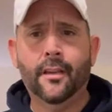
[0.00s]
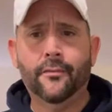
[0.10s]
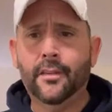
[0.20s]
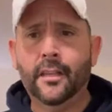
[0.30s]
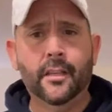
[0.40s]

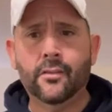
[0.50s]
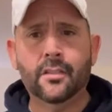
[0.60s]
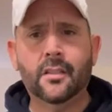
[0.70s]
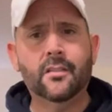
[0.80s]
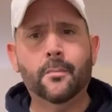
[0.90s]
gift. He goes,
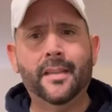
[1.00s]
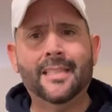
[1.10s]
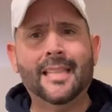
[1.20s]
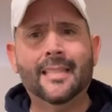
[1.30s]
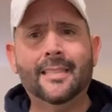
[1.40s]
it doesn't
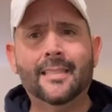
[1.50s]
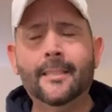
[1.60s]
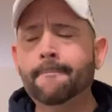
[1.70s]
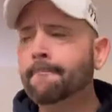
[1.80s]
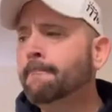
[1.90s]
make sense.
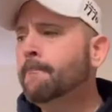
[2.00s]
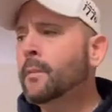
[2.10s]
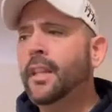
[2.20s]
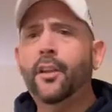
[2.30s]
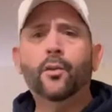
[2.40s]

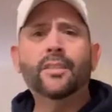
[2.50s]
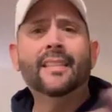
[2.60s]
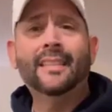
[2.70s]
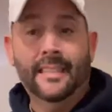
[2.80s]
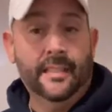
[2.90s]
He
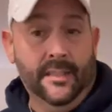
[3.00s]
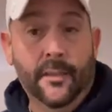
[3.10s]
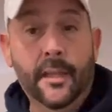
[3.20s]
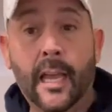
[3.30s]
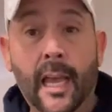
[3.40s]
goes, you
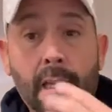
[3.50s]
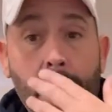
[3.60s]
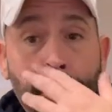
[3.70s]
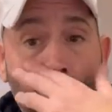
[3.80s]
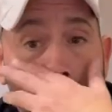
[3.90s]
send the guy a
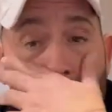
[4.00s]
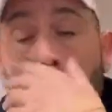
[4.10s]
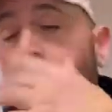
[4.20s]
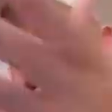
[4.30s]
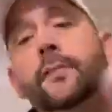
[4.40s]
gift card.
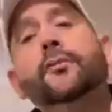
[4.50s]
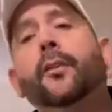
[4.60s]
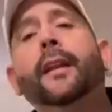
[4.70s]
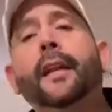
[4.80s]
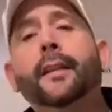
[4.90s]
I said,
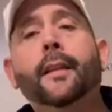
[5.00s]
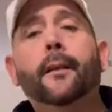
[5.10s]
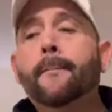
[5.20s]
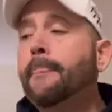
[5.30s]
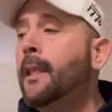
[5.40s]
great
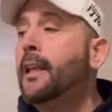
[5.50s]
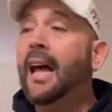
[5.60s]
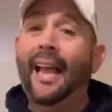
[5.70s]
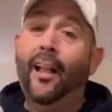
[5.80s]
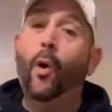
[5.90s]
idea.
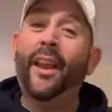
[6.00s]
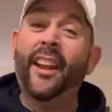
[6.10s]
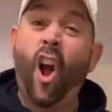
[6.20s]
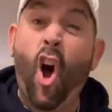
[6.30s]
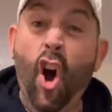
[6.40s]
I go
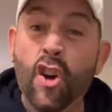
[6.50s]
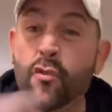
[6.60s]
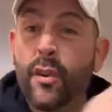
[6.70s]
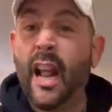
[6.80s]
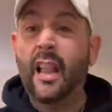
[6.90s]
get a
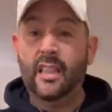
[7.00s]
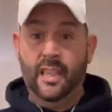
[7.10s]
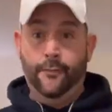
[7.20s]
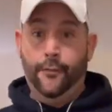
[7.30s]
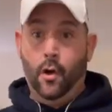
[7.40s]
$100
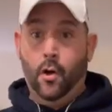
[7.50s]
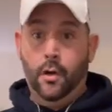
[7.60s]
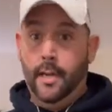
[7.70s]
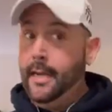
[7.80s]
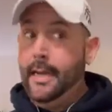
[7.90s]
gift
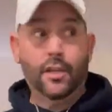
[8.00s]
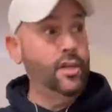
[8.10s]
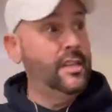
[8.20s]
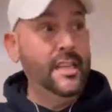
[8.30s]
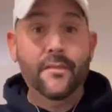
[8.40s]
card, and I
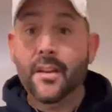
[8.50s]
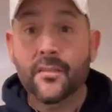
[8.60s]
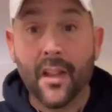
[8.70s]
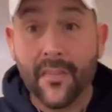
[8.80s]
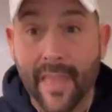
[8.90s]
shouldn't even
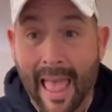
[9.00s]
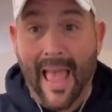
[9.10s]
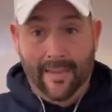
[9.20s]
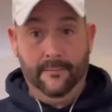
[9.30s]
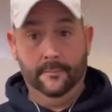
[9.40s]
have done
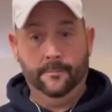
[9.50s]
that.